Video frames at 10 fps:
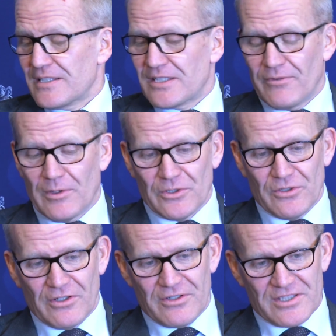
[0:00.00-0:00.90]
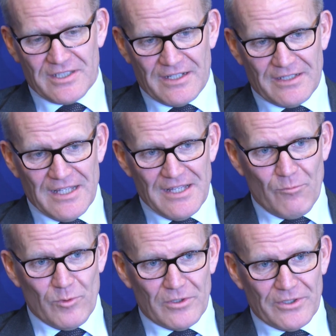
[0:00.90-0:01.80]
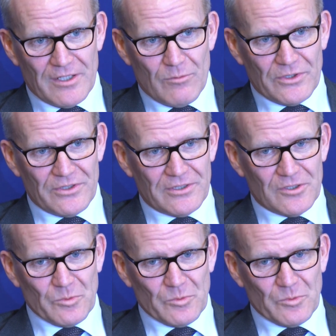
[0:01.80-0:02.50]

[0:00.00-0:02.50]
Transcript: Mm -hmm. So what Juncker said, we all know what to do,